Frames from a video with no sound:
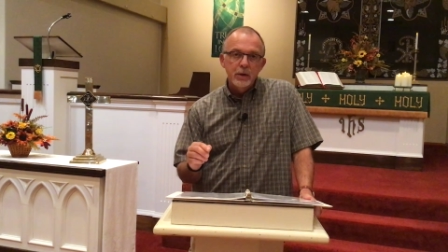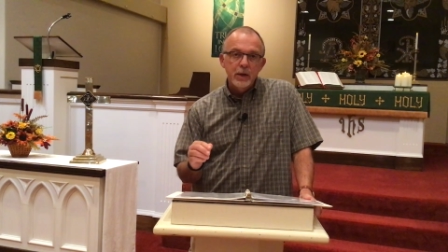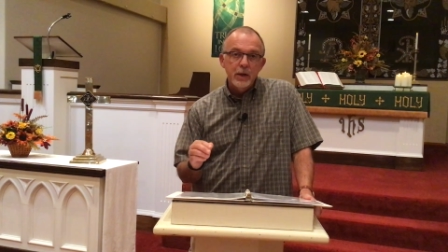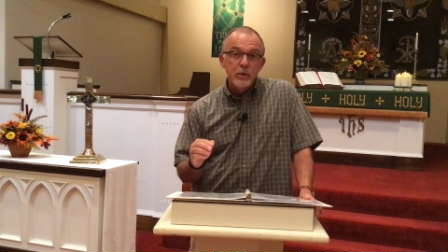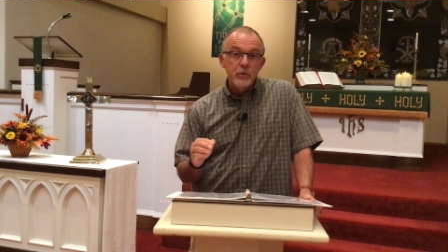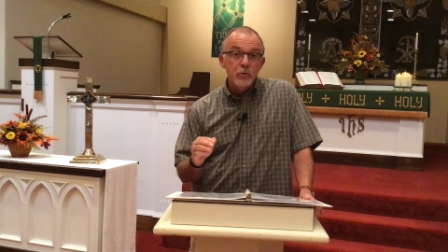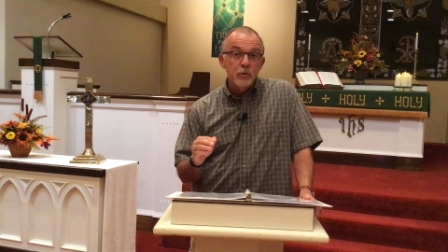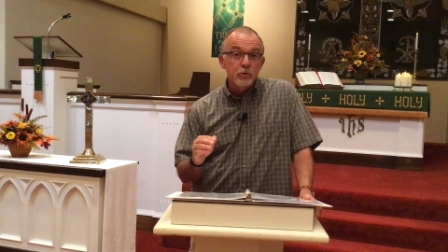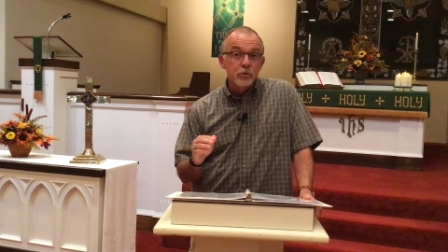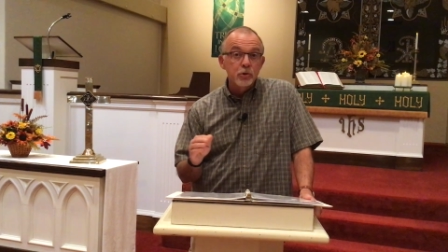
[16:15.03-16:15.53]

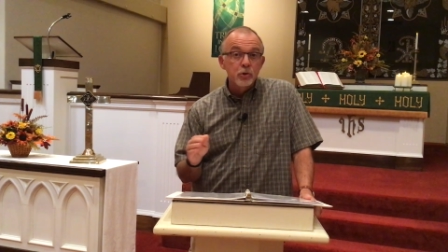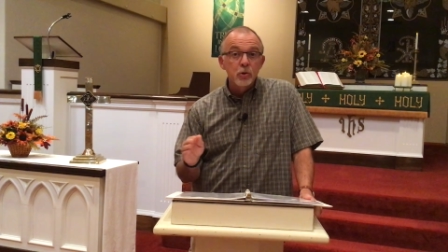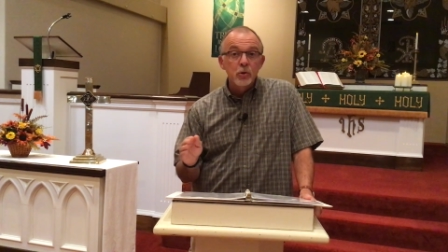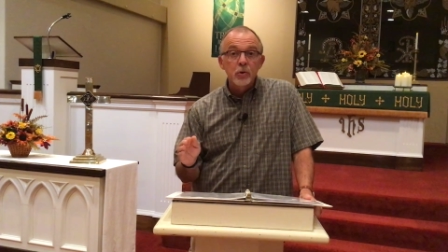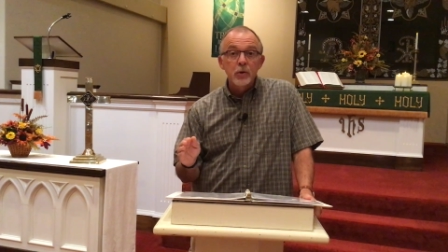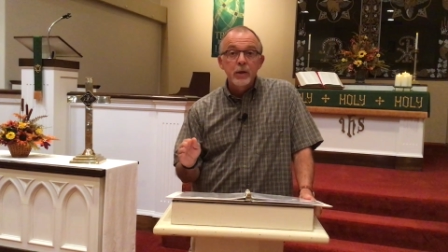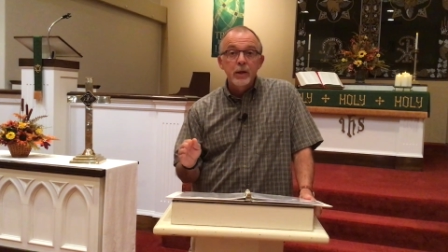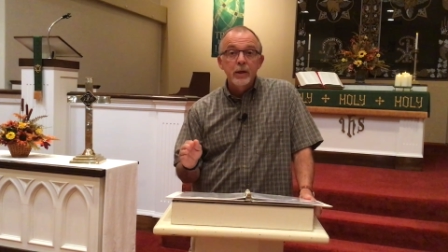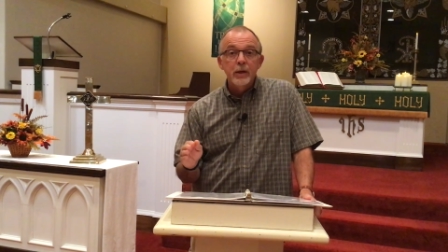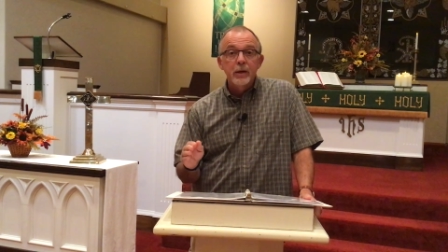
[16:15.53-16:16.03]
in your
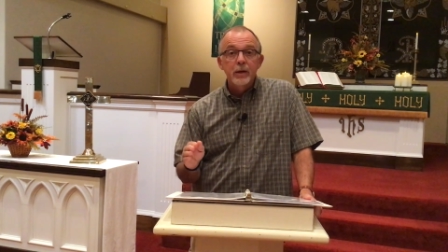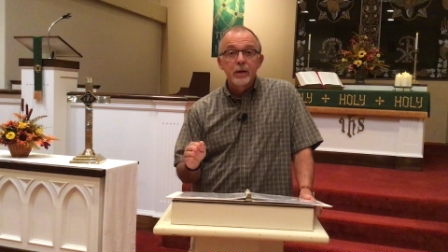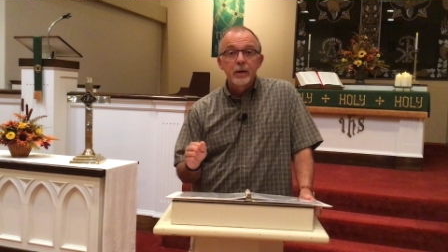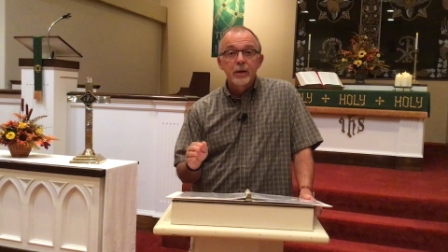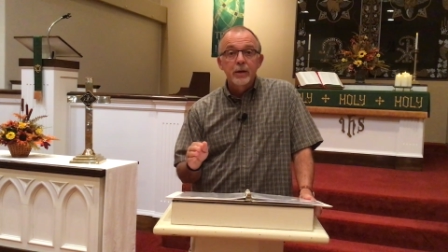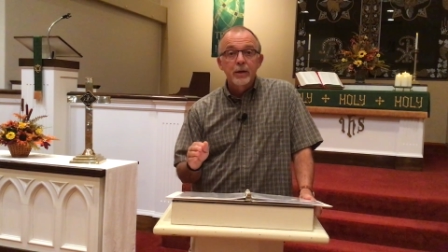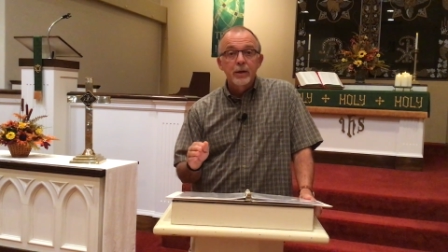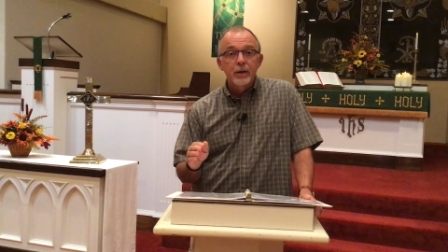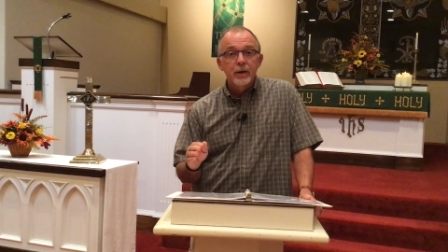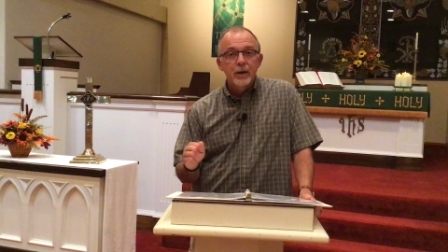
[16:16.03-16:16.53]
journey
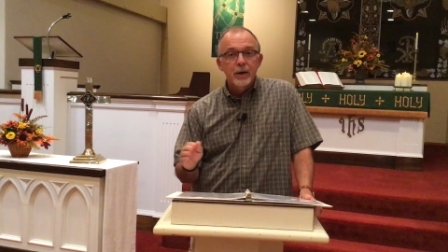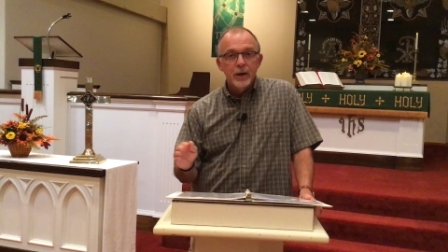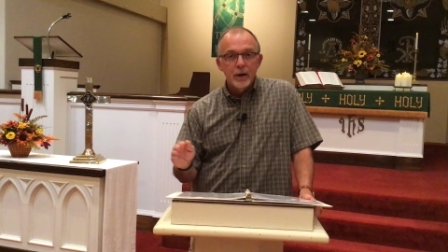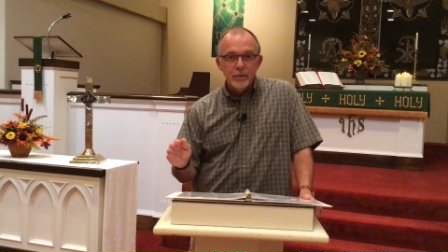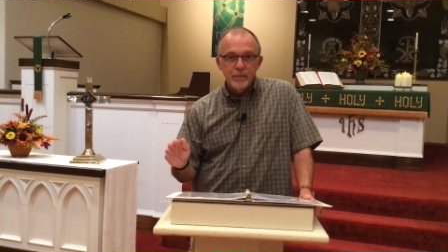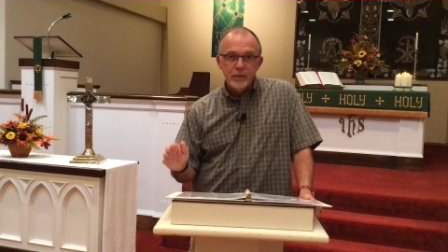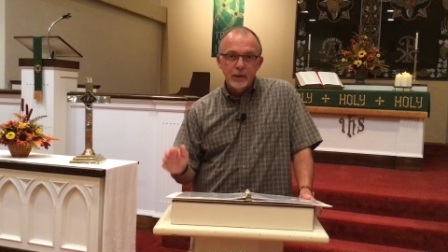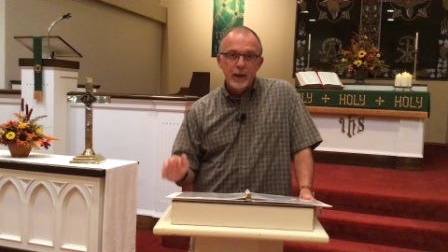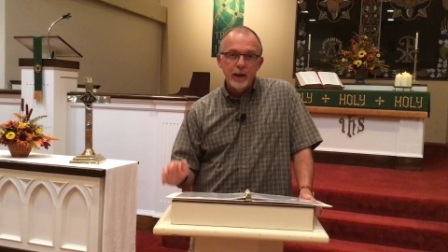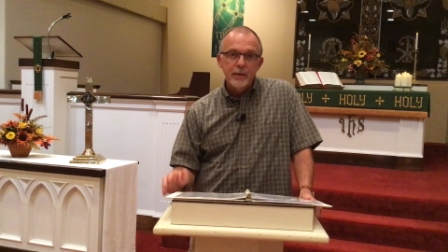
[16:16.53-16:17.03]

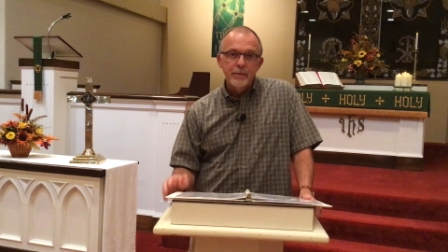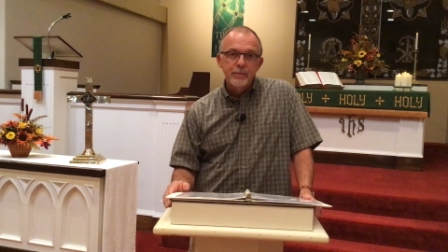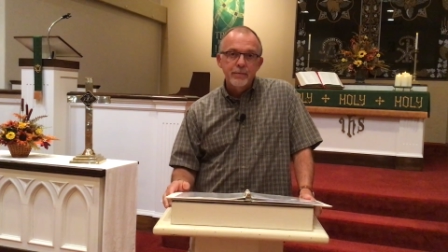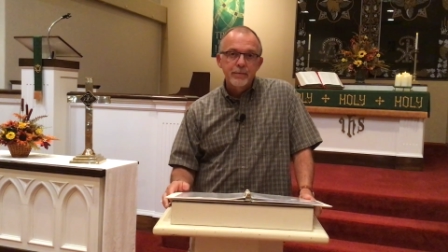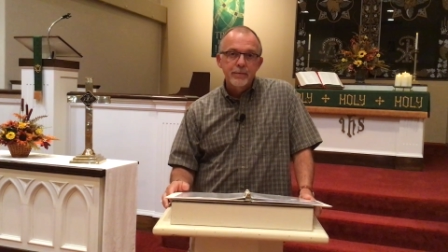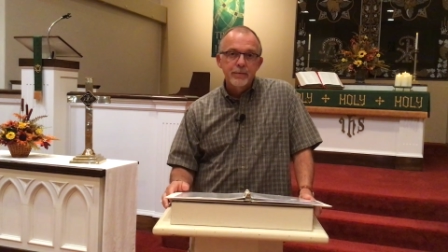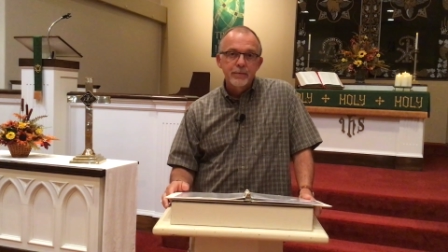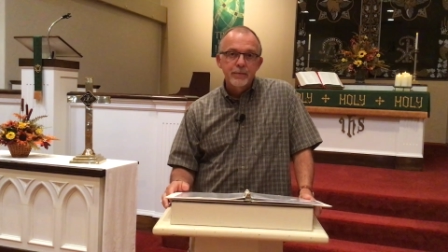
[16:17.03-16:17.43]
of life.